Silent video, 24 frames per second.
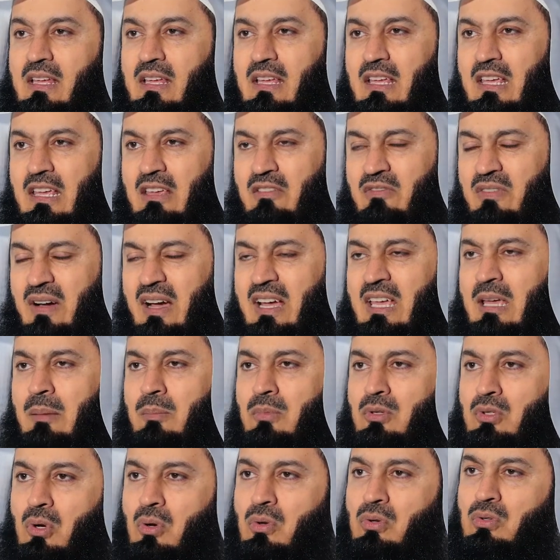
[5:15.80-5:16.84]
if I am
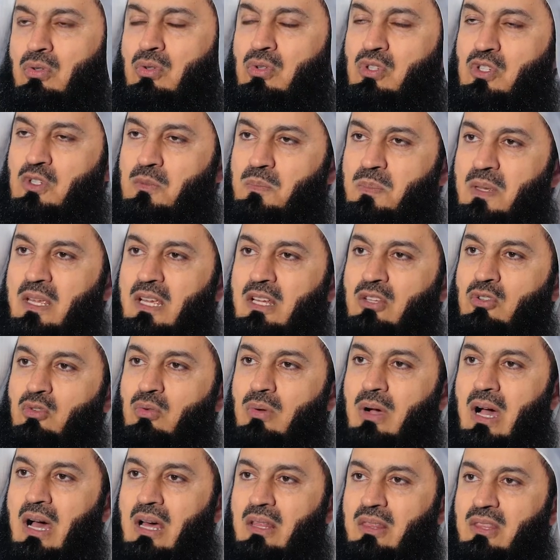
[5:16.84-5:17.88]
told to speak to
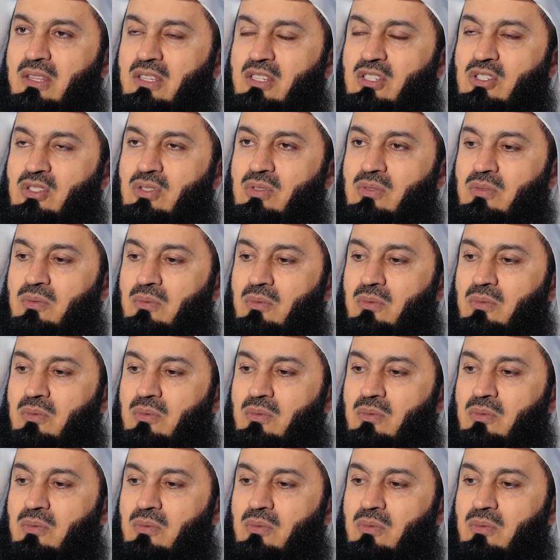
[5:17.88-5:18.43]
others